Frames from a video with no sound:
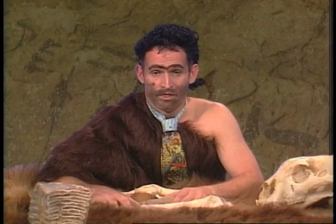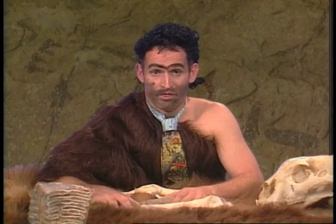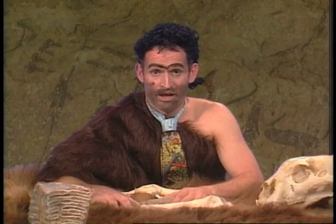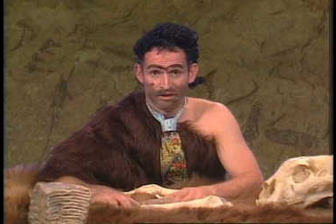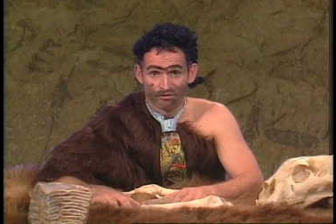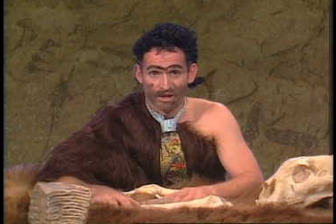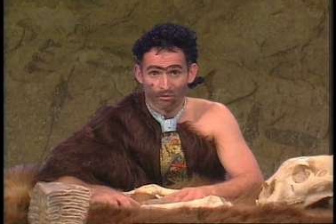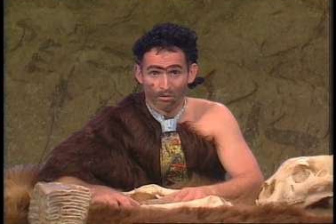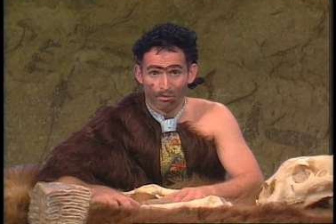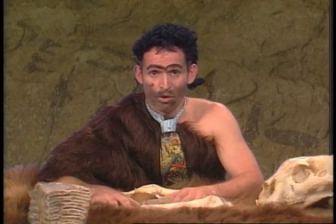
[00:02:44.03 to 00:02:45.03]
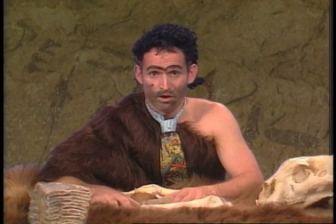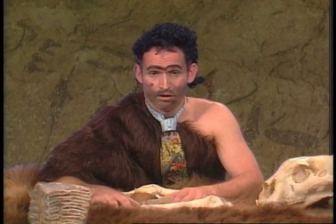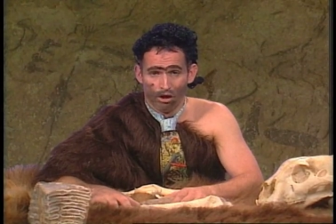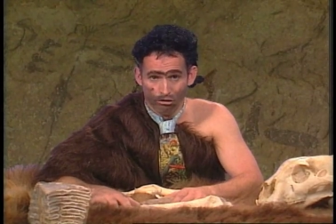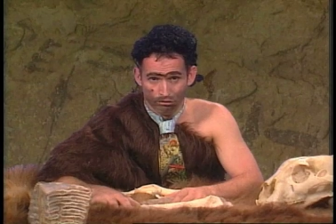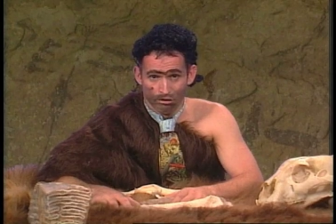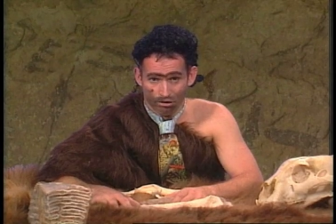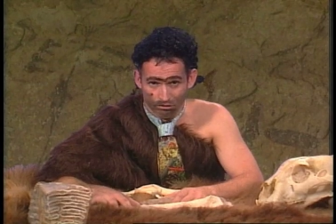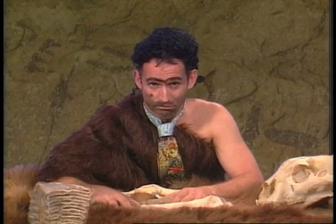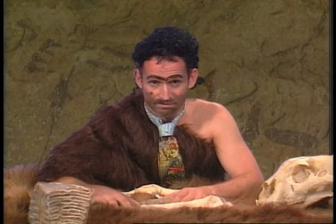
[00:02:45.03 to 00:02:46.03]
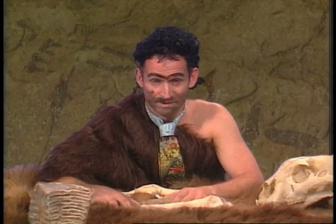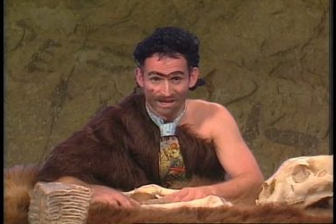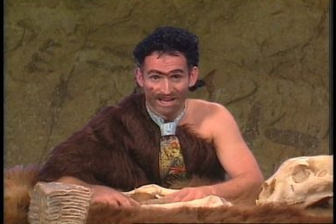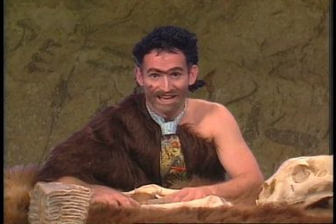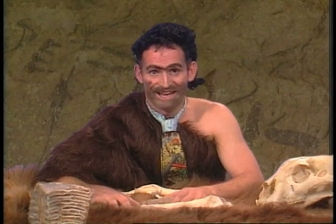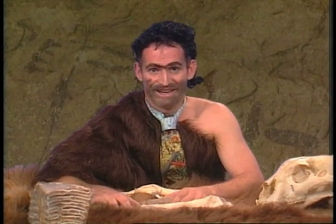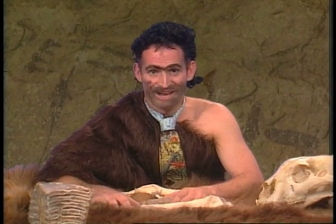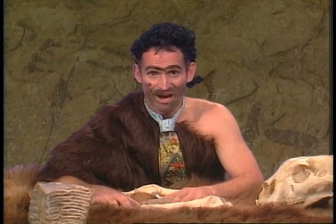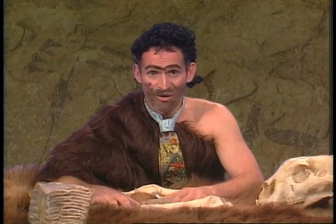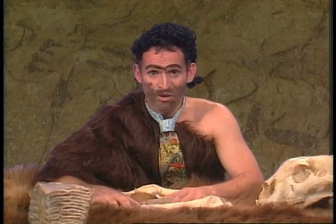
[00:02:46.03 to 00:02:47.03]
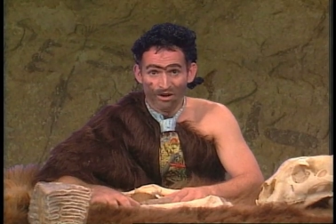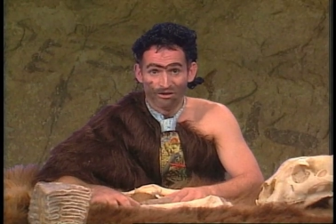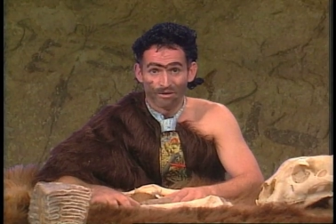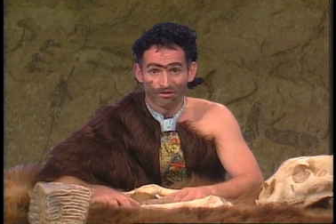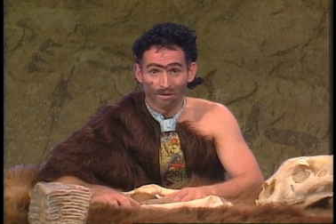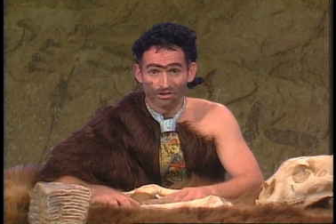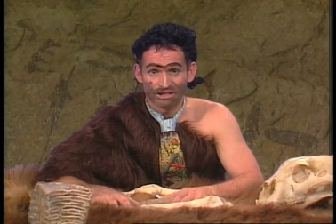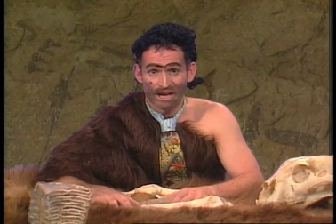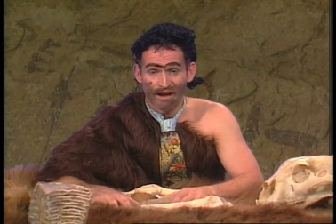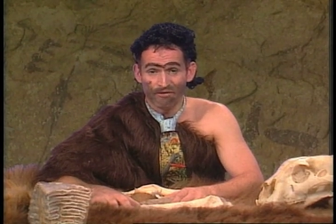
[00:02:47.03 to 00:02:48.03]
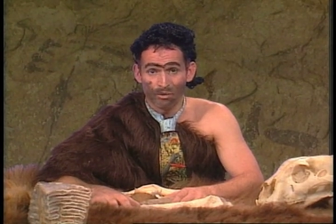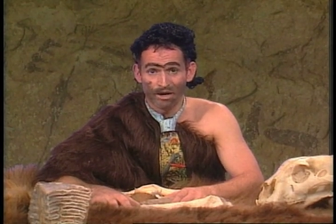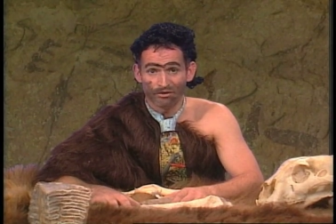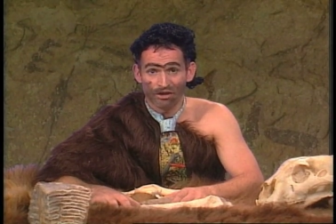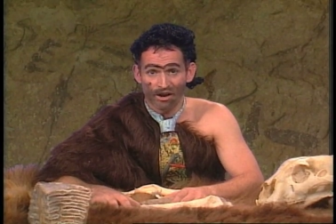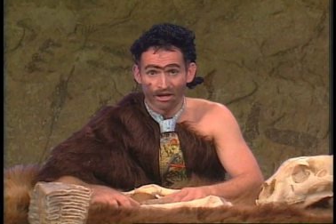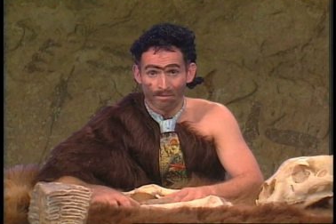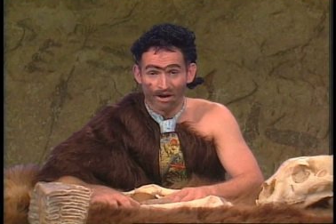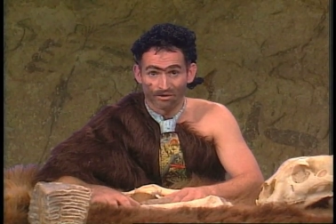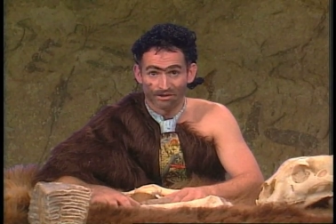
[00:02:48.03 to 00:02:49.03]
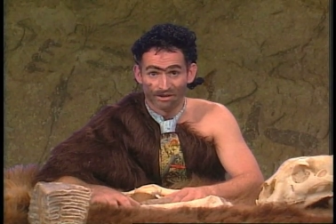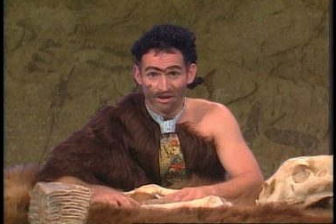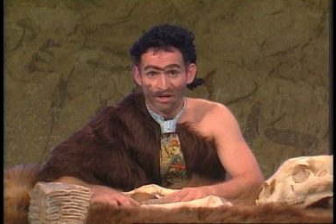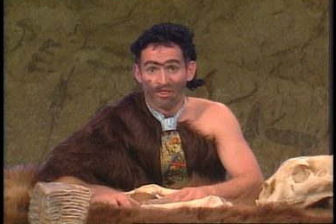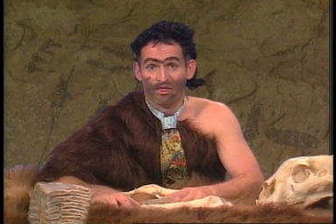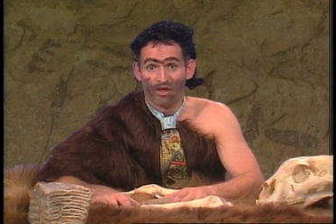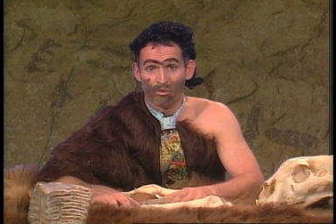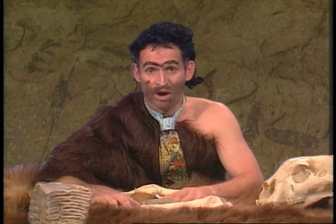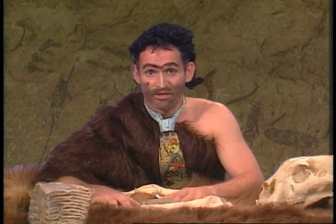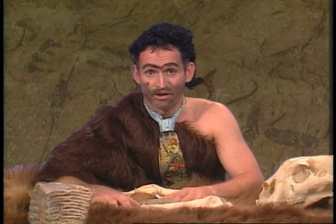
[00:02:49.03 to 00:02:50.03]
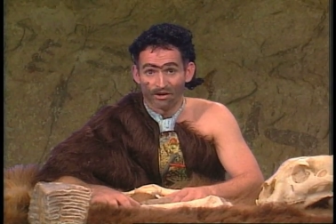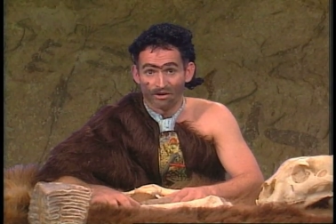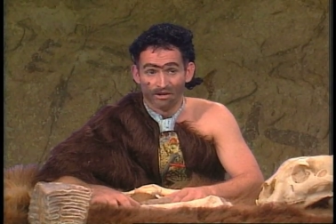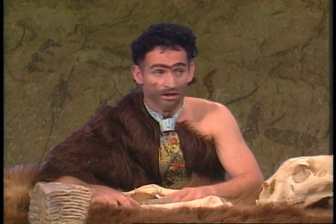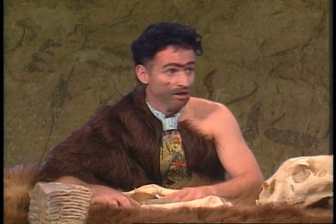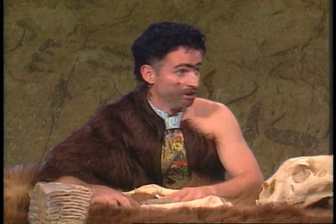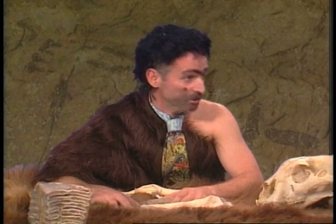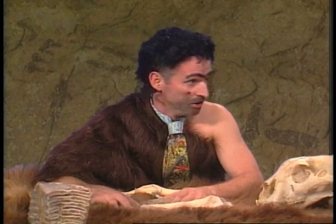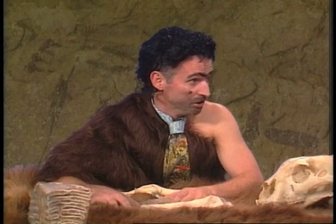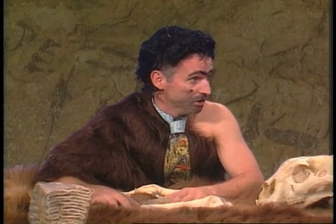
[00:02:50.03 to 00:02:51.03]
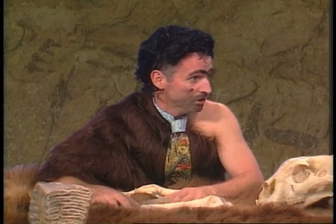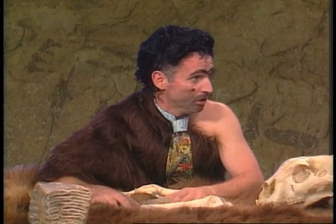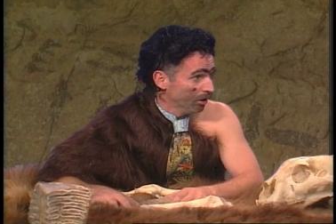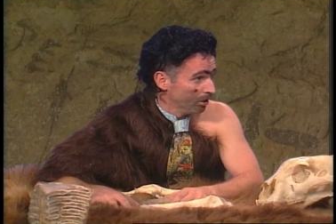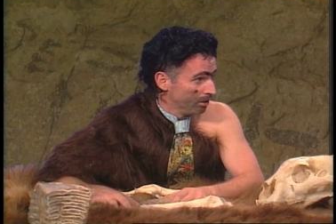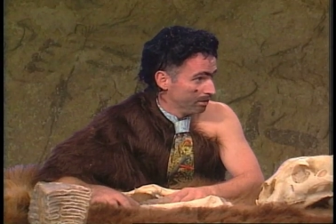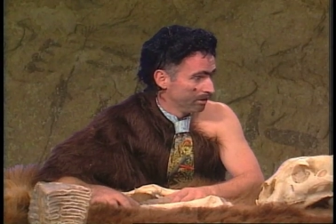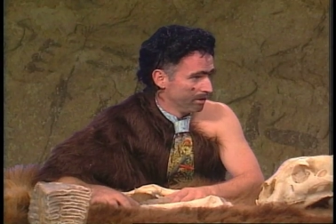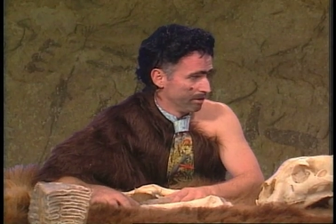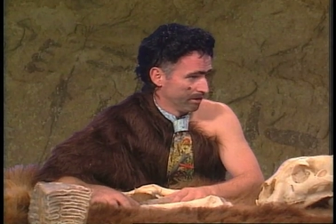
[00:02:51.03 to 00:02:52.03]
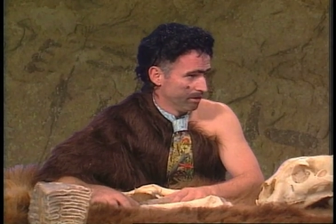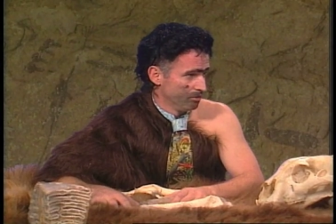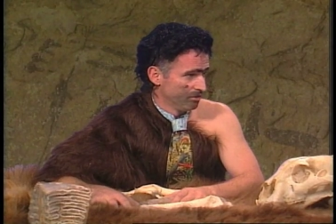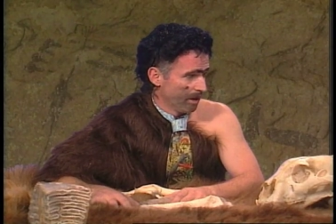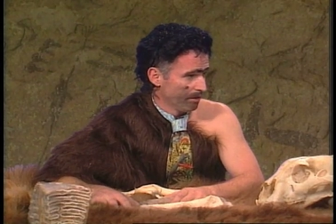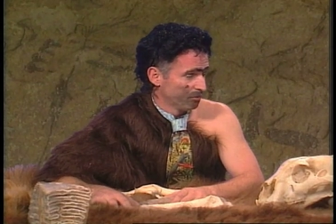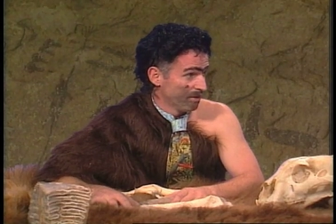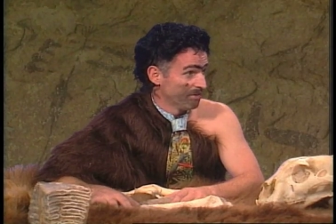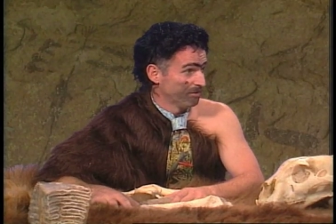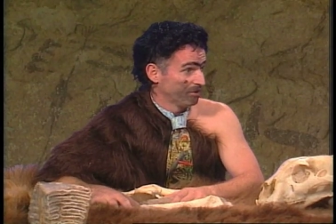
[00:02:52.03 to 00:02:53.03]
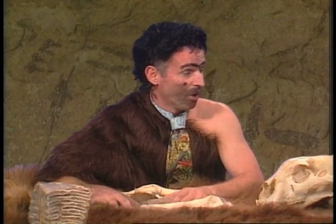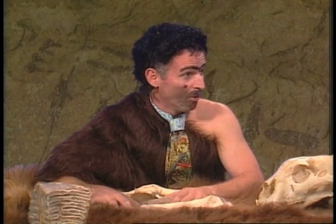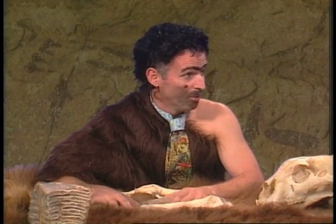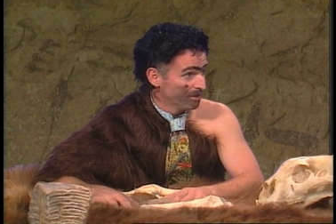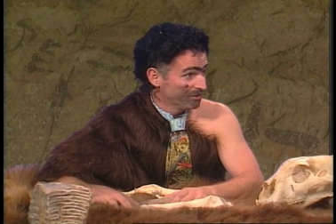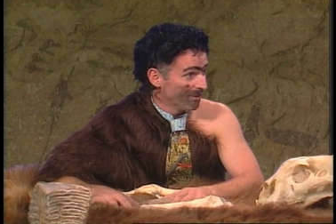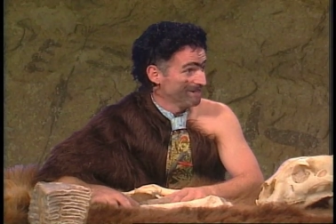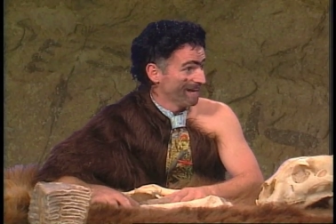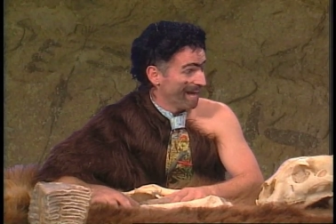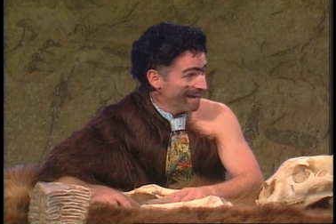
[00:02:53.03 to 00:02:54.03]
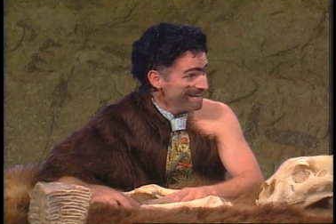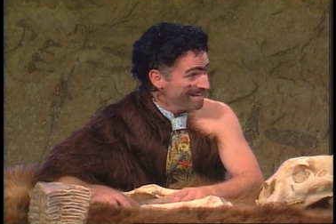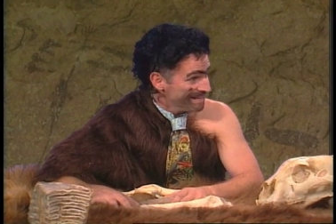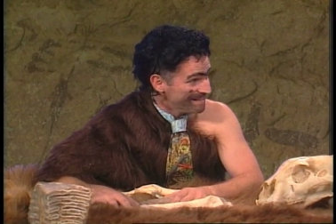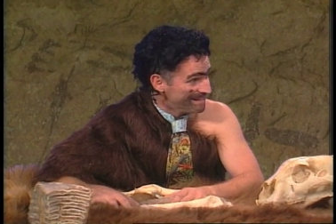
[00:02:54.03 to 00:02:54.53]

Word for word: Thanks for that report. and now to the subject everyone is talking about, the weather. Hmm, uh-uh. Can you tell us when this cold is going to end?